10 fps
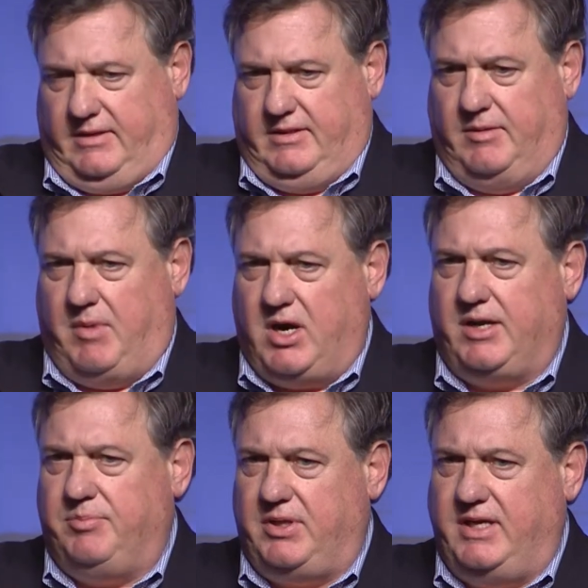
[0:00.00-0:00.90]
The
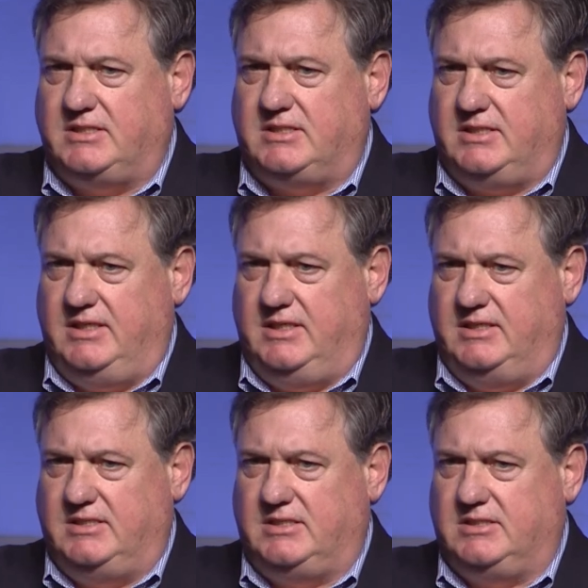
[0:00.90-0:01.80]
marketplace
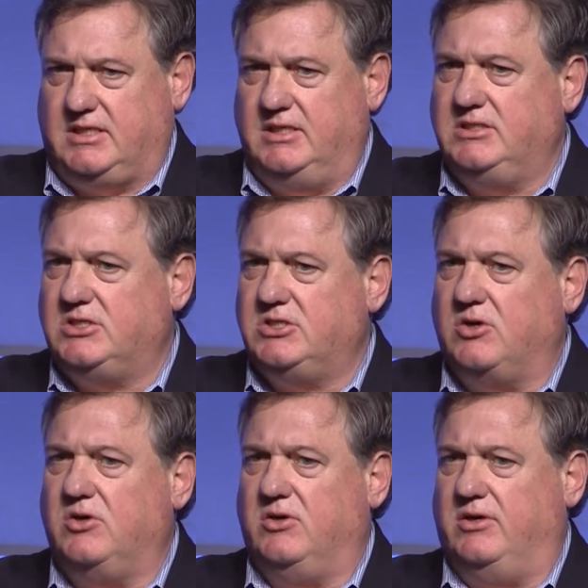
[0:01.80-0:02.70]
is
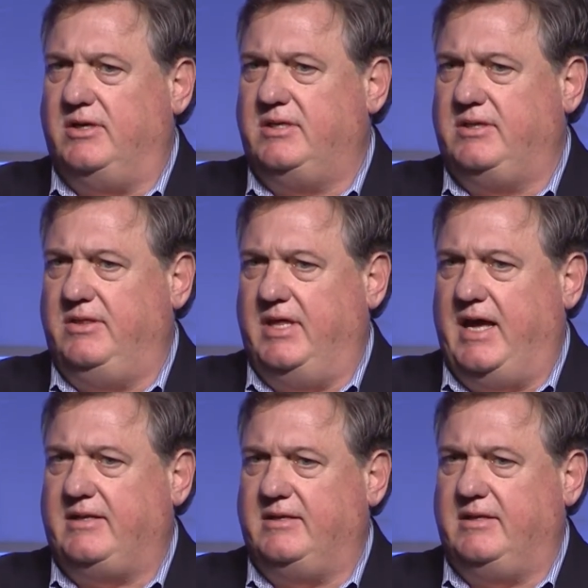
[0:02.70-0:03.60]
concerned
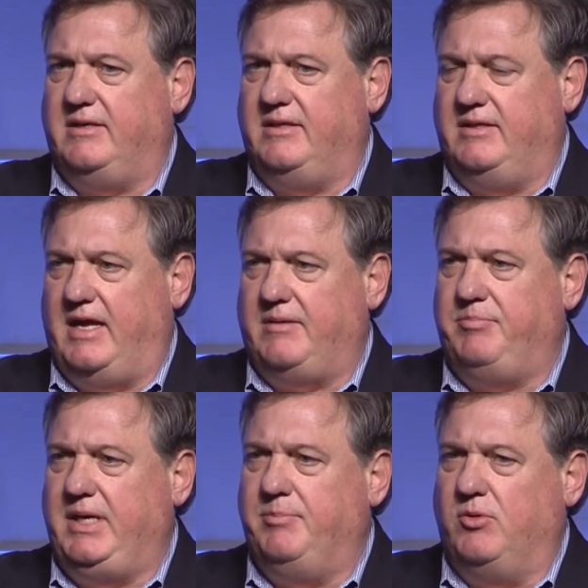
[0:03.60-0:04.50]
that
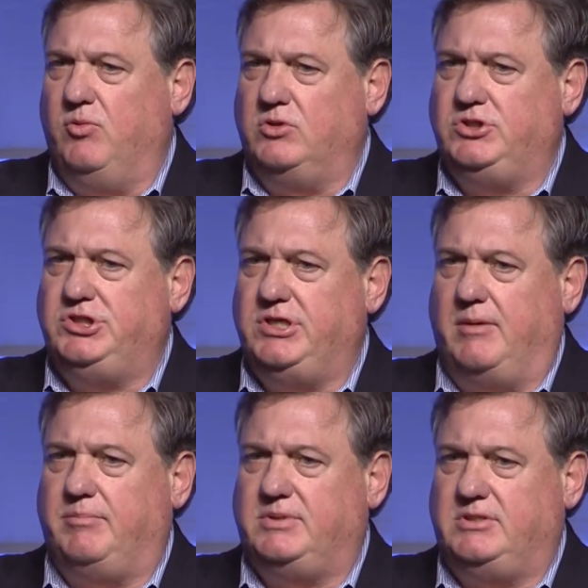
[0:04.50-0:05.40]
people will
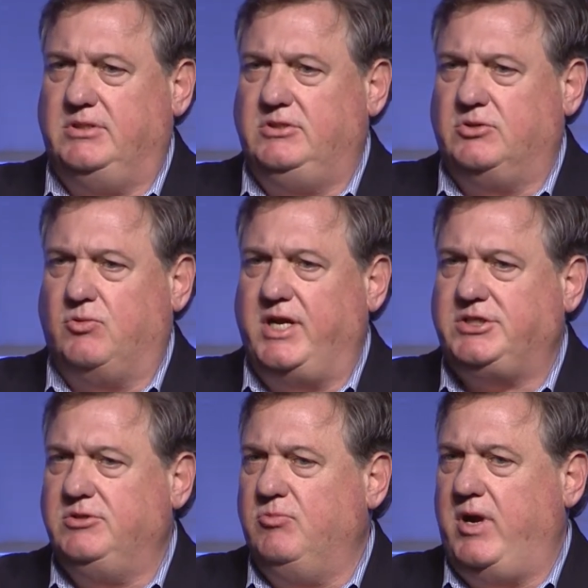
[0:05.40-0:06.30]
jump to
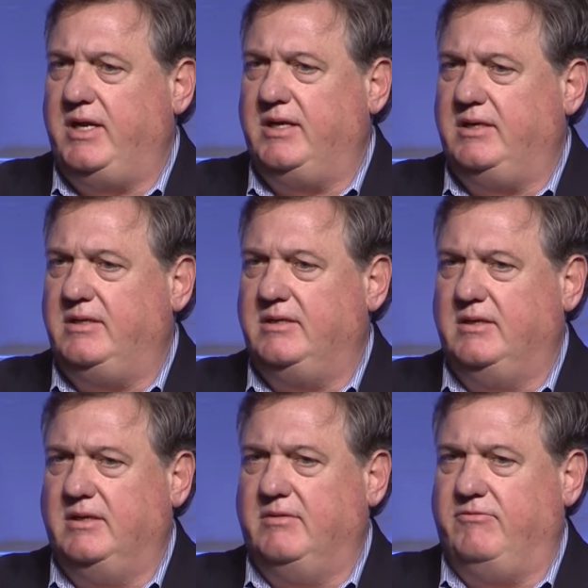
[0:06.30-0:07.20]
duration-weighted
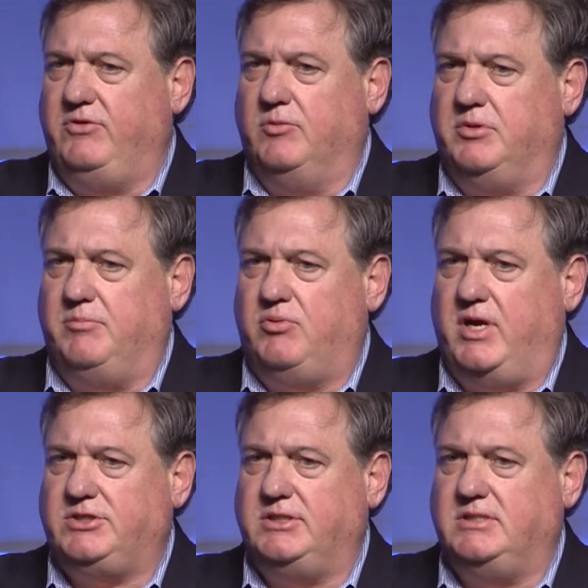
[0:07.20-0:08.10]
viewable
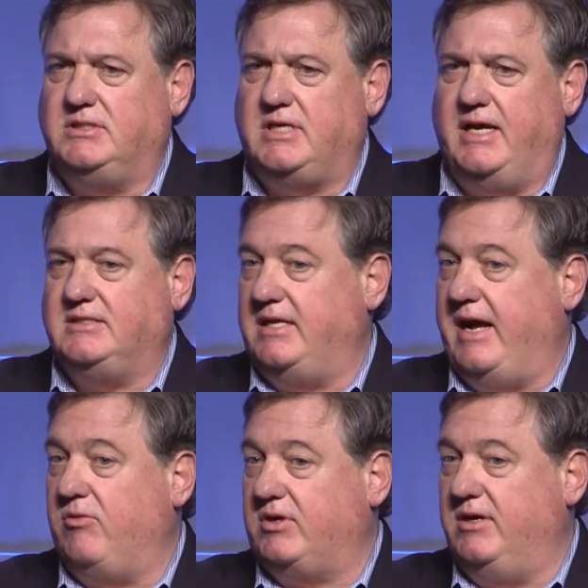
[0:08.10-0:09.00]
impressions as an
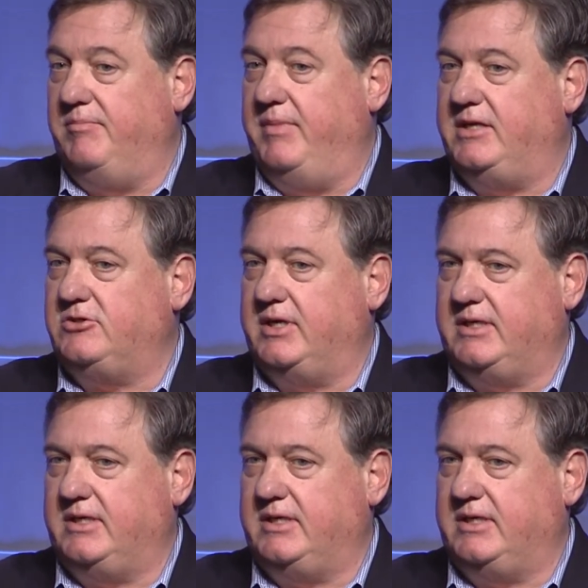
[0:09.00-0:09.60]
outcome metric.